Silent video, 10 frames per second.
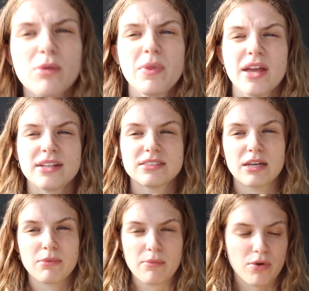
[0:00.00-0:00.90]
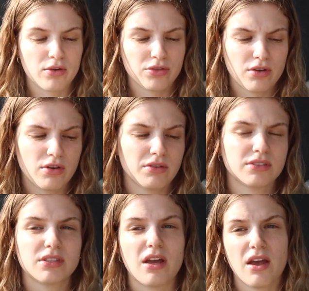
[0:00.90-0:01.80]
plants, like my
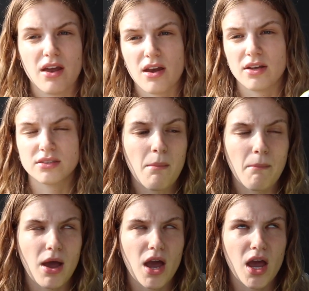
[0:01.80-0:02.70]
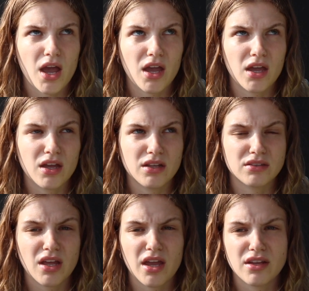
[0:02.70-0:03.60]
pothos and my
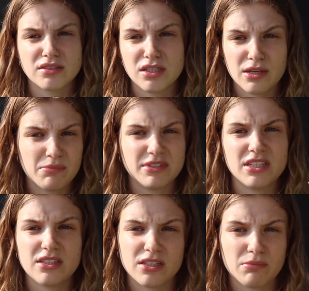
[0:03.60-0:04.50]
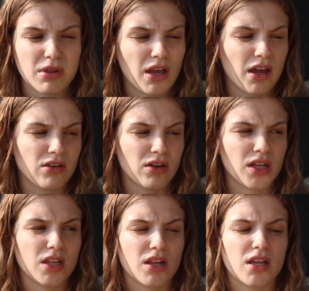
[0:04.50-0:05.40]
like ZZ plant or
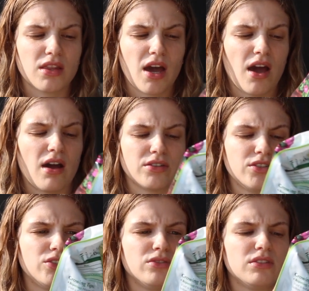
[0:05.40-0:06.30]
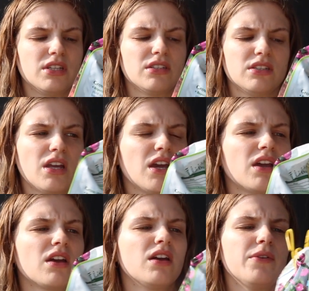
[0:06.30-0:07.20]
anything like that, I'll just use this like
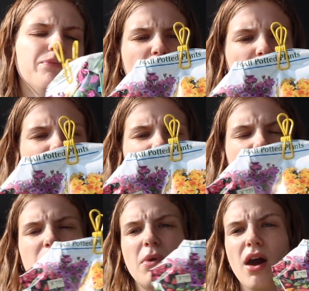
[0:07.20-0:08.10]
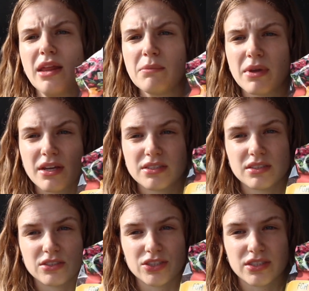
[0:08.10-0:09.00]
organic potting mix.
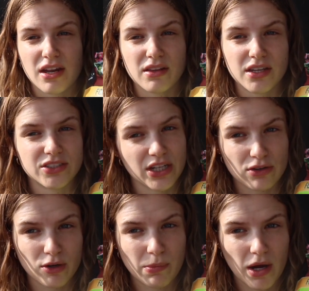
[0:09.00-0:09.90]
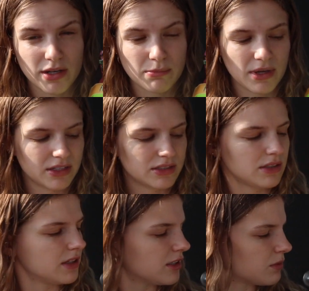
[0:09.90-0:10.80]
It's just kind of like a general potting mix,
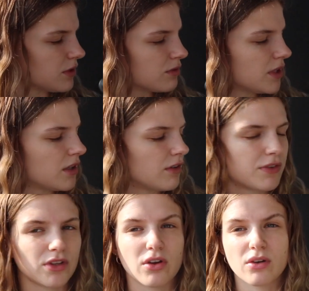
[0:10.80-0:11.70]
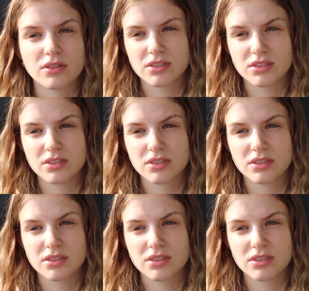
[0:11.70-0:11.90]
and this one's really good for those.